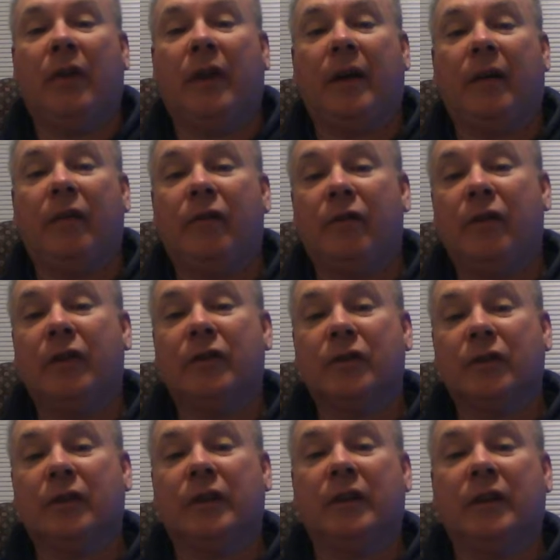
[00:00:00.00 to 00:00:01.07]
They
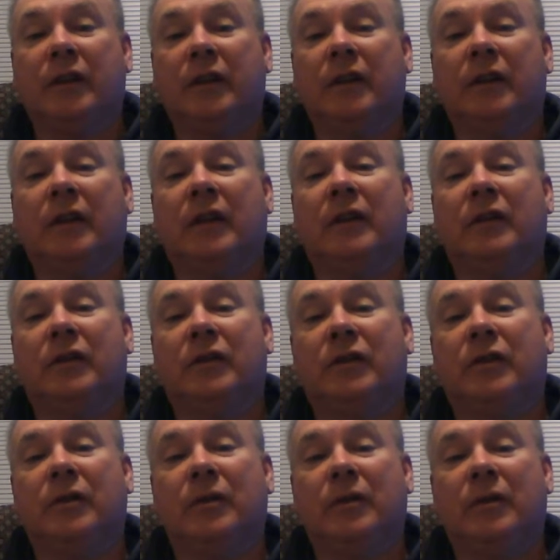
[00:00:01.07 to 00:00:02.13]
visually can
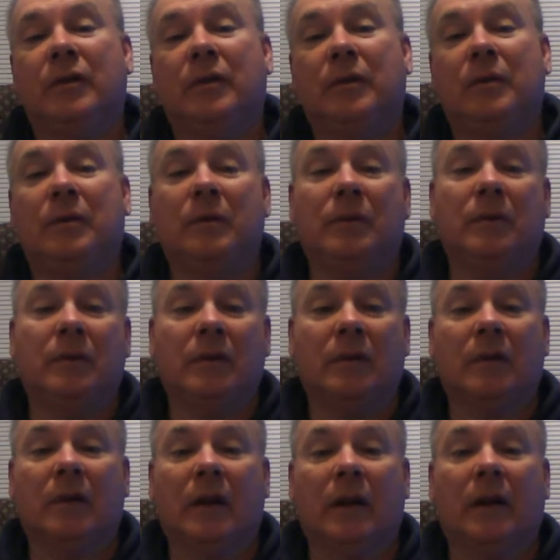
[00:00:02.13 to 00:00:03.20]
show you
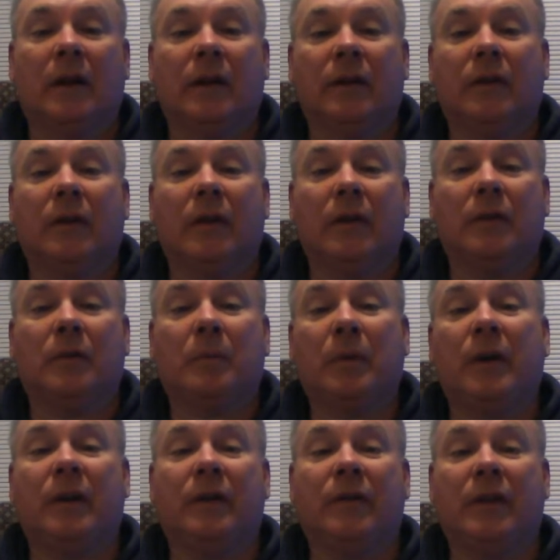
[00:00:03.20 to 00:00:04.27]
the
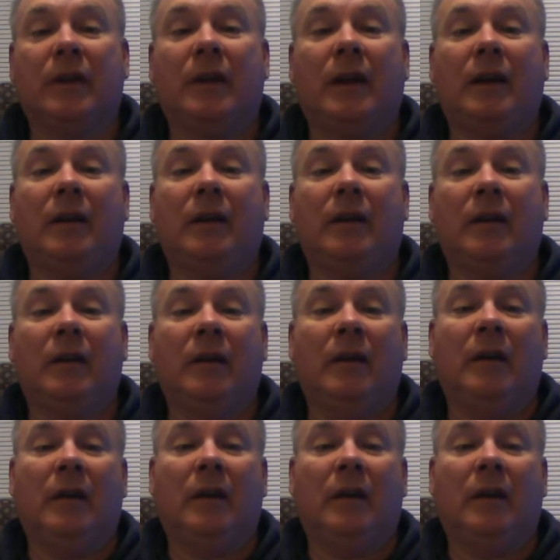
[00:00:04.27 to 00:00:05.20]
spread of the data